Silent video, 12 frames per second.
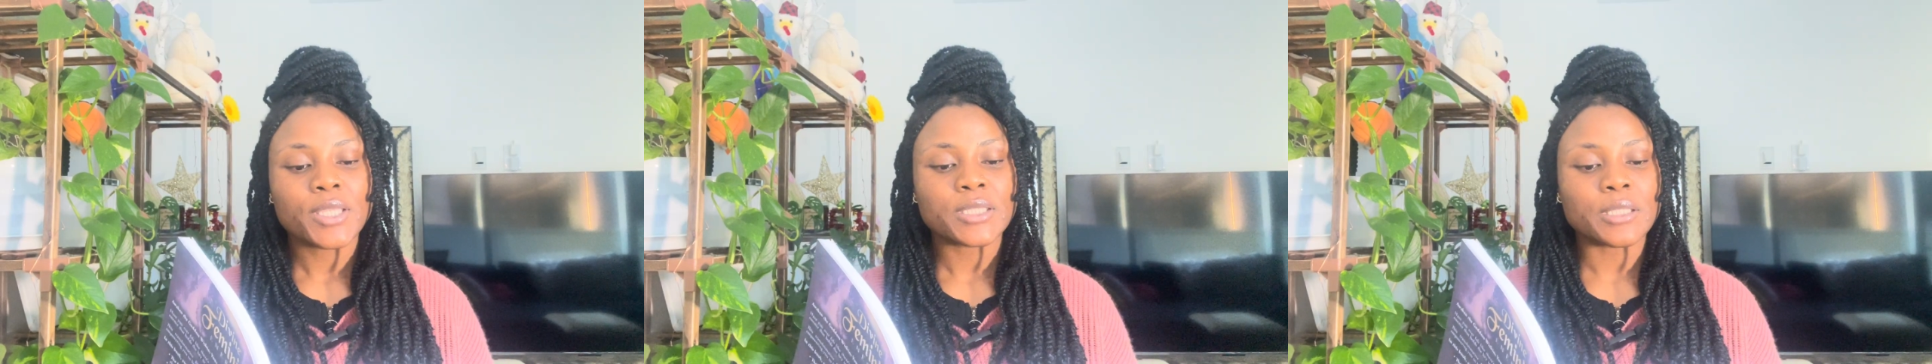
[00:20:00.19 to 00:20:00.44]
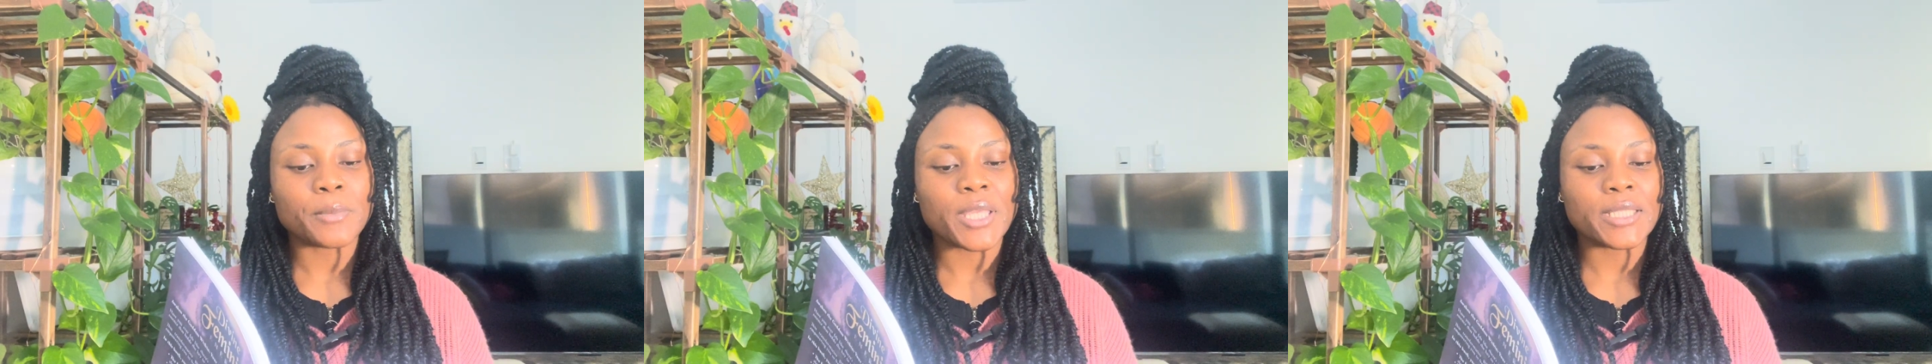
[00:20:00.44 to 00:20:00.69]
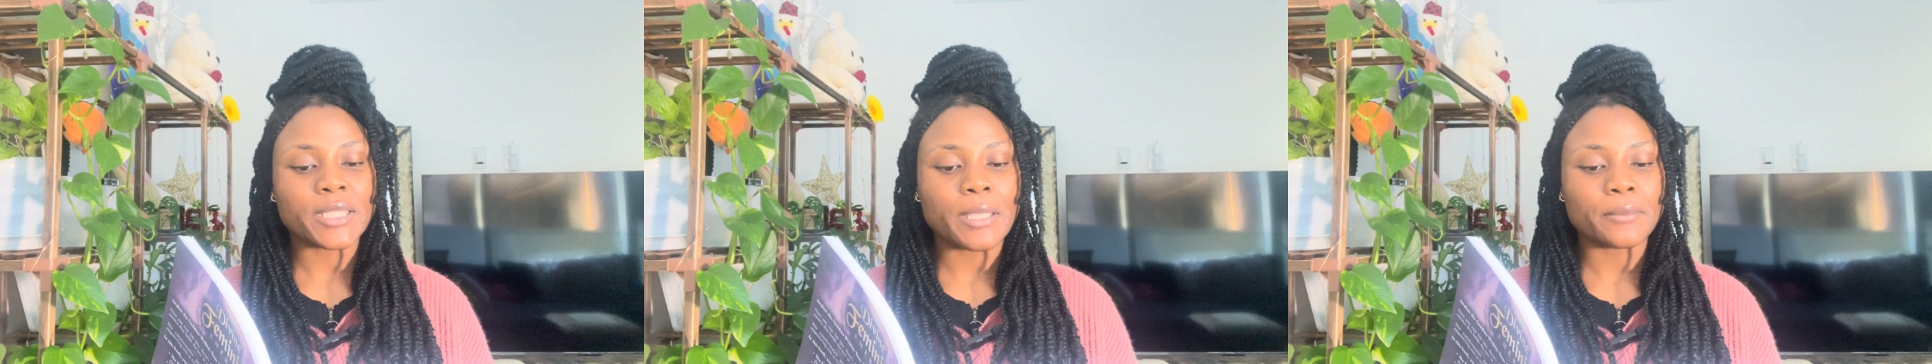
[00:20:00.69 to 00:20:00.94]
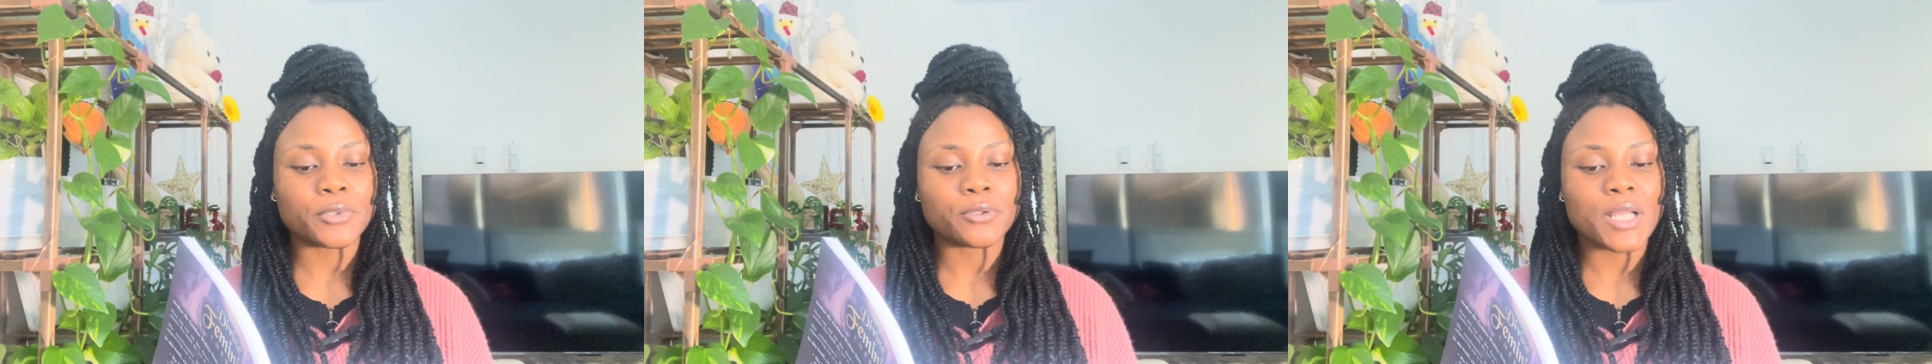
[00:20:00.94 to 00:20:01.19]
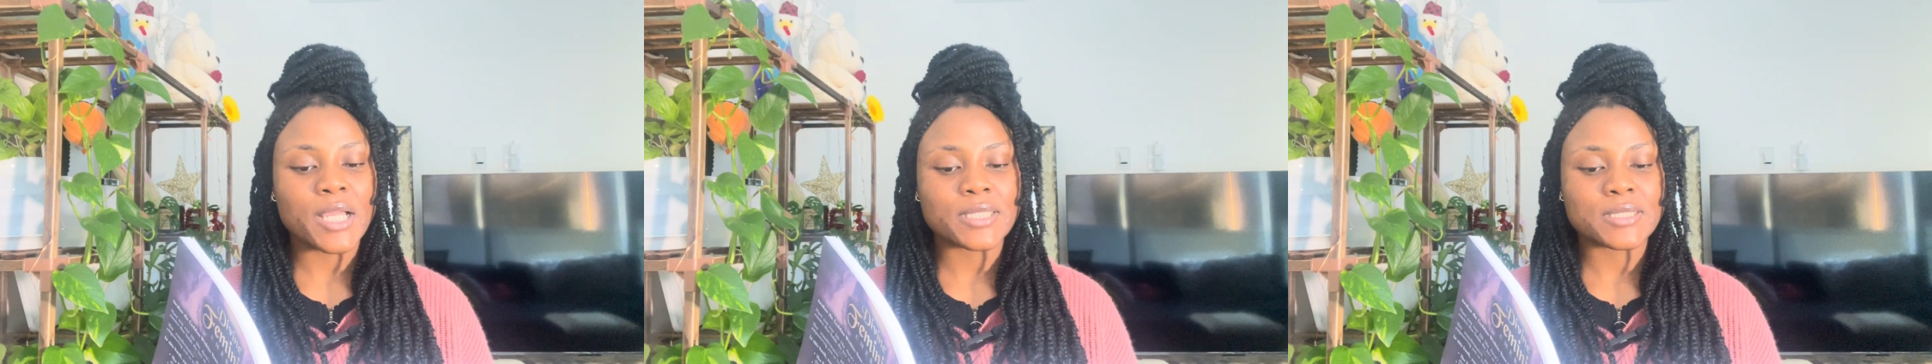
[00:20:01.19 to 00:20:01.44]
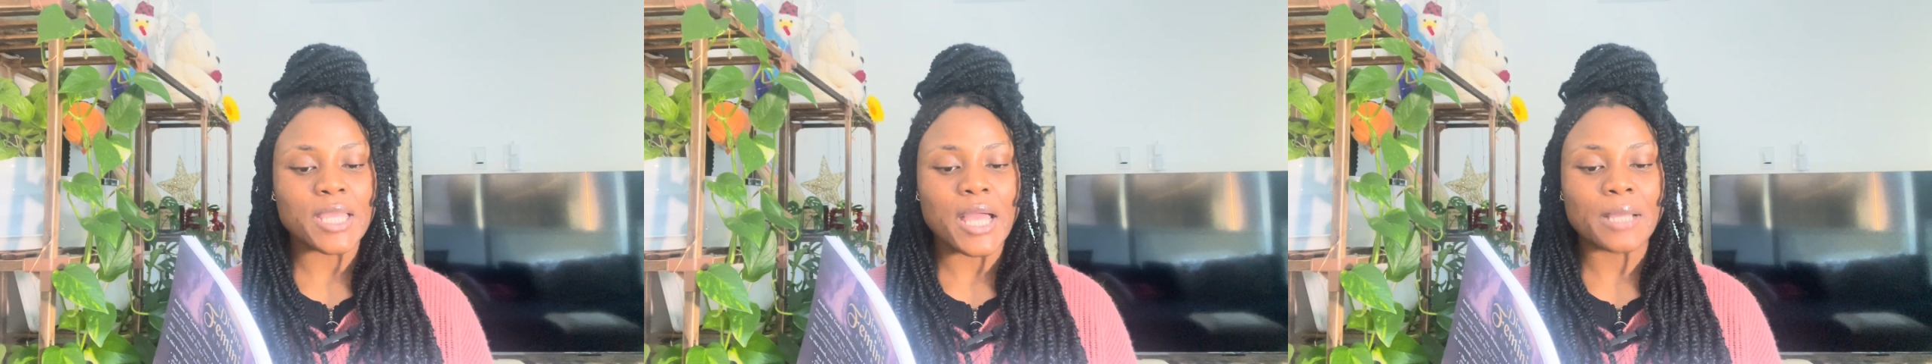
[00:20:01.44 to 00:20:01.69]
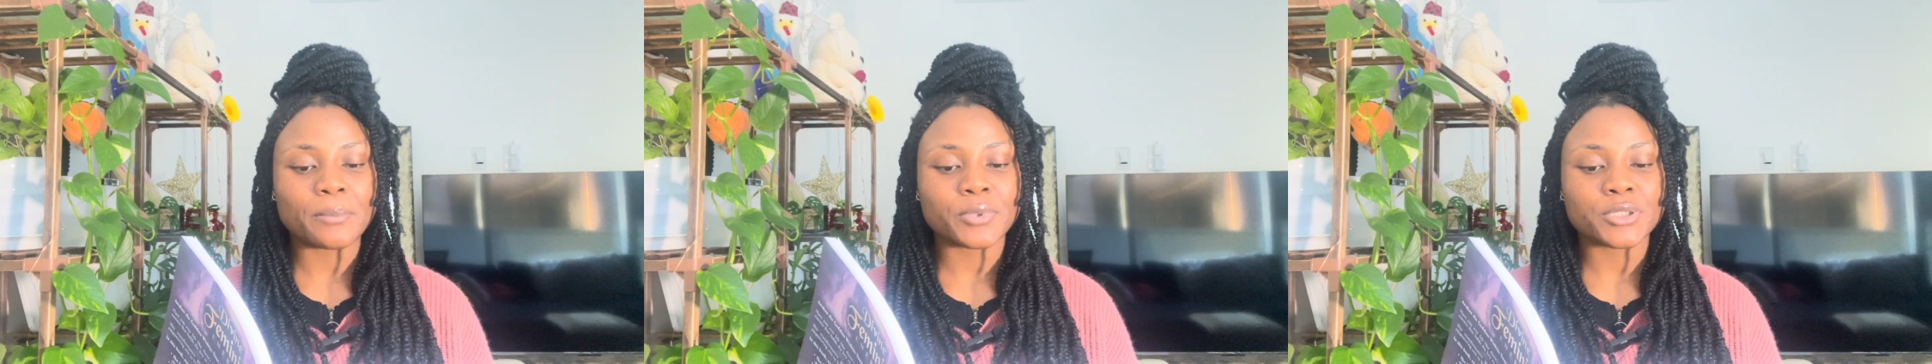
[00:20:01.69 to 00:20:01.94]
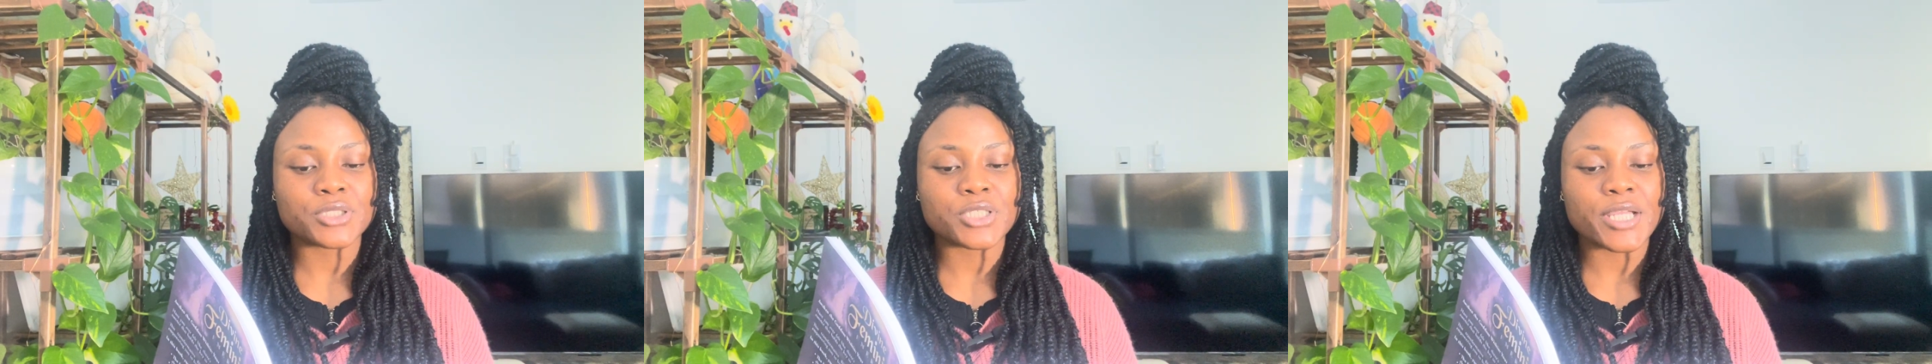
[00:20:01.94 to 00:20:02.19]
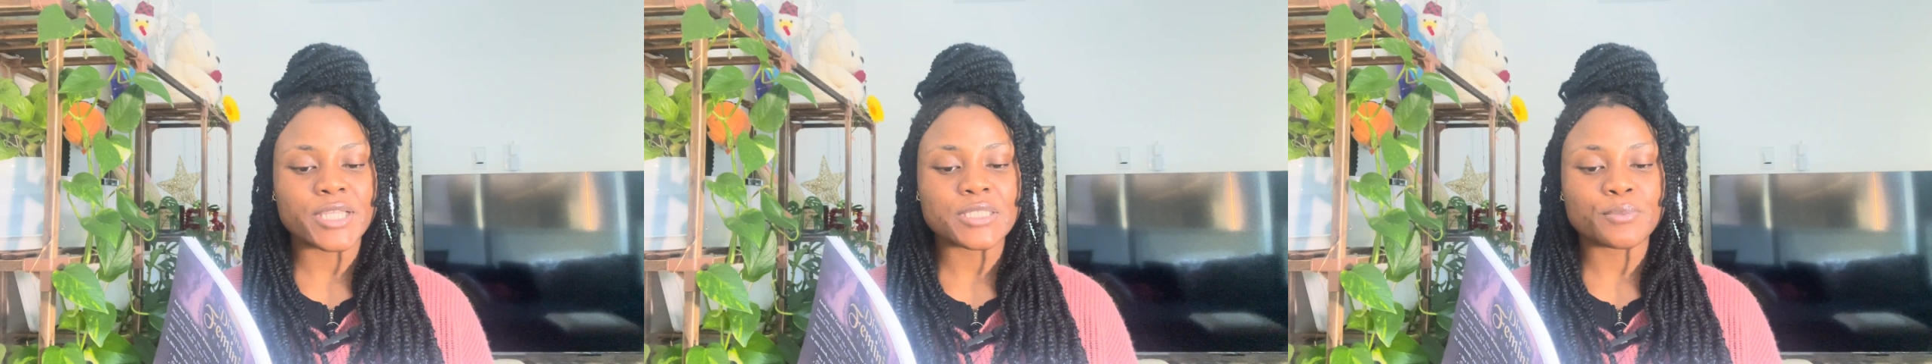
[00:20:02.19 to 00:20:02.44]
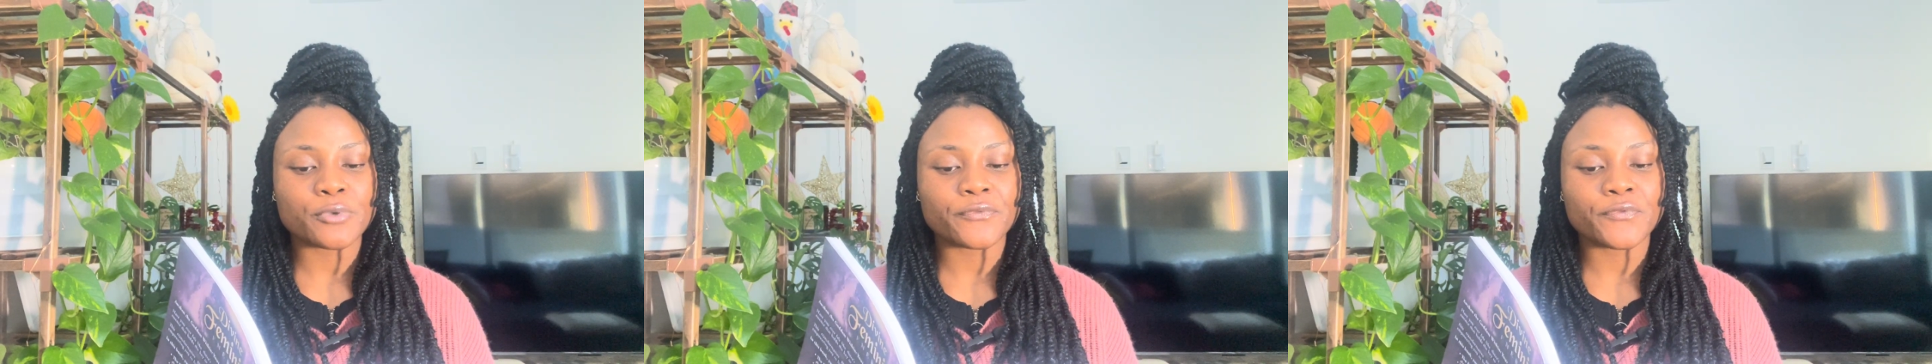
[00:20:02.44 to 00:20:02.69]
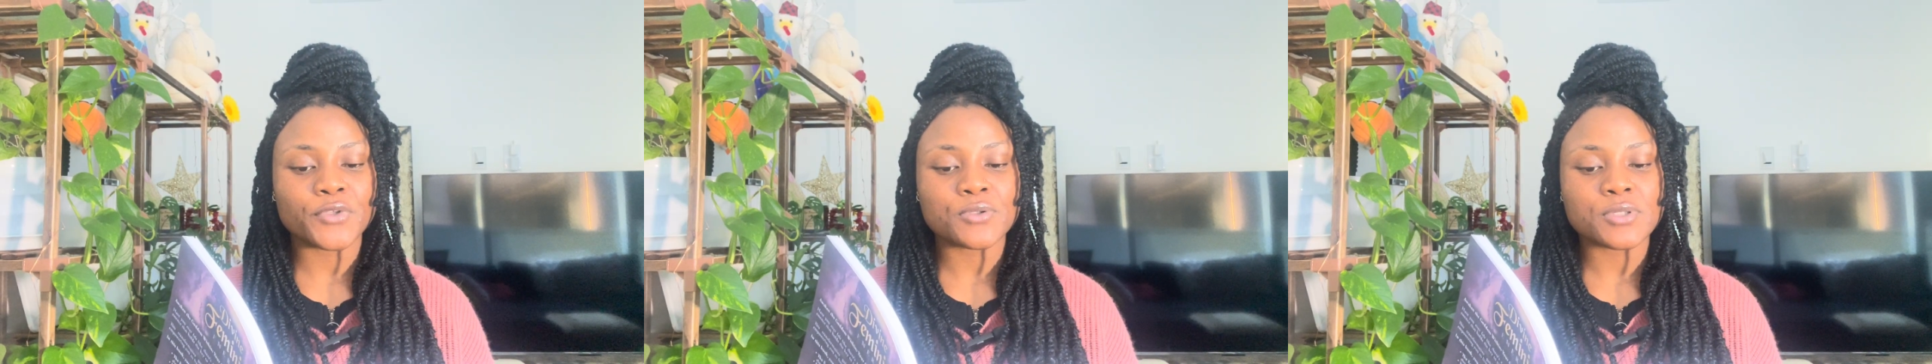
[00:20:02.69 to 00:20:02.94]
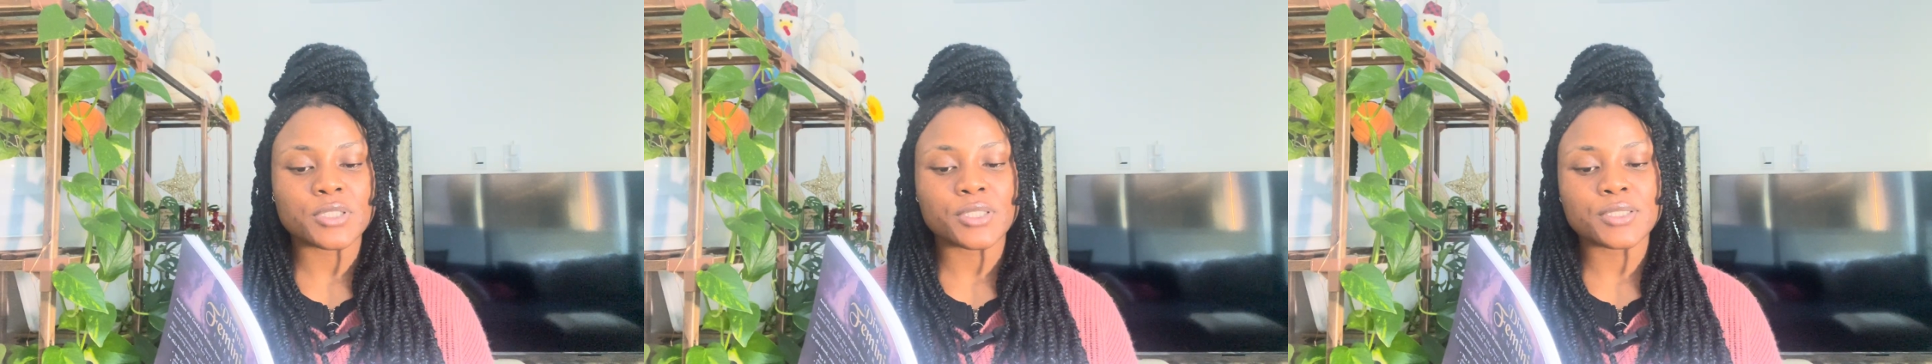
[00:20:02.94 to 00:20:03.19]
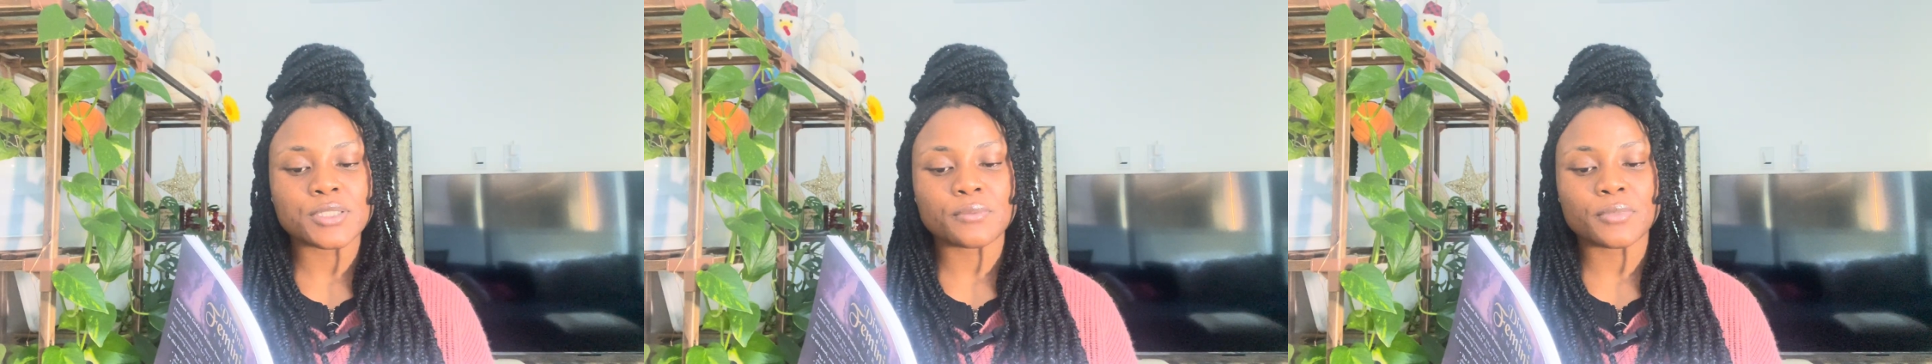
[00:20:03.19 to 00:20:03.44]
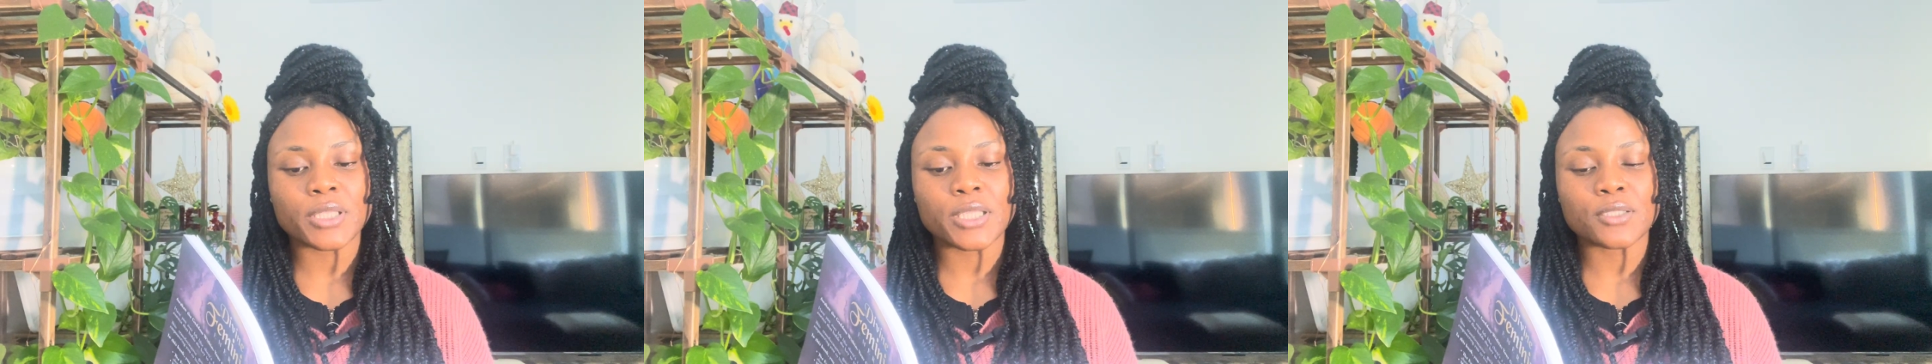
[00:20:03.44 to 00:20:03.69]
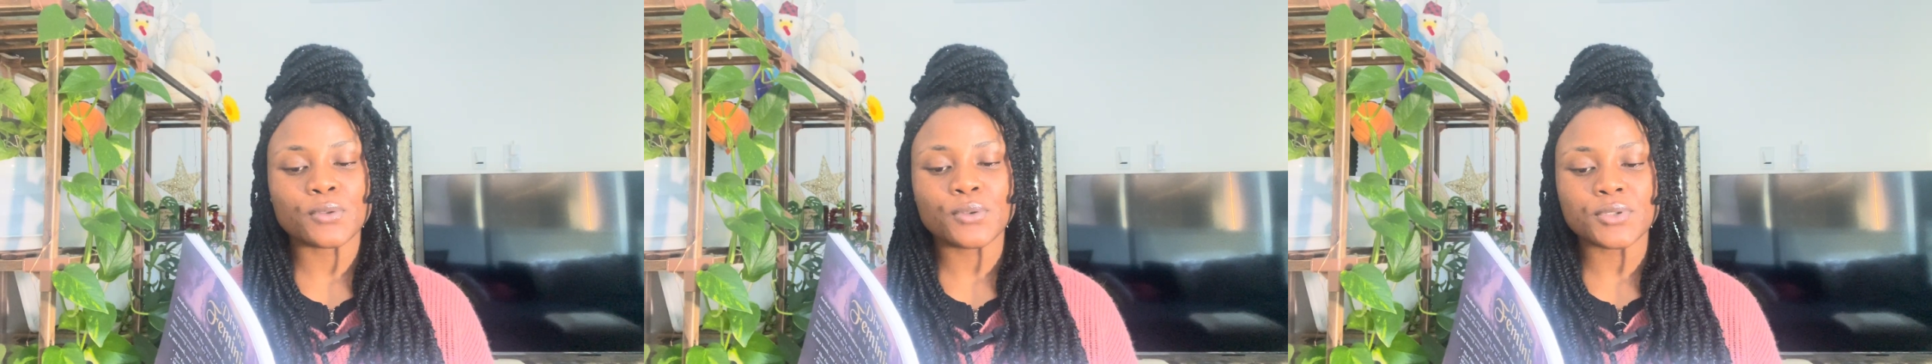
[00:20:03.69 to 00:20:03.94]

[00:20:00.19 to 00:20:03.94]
The man, embarrassed, apologized profusely to Blake, who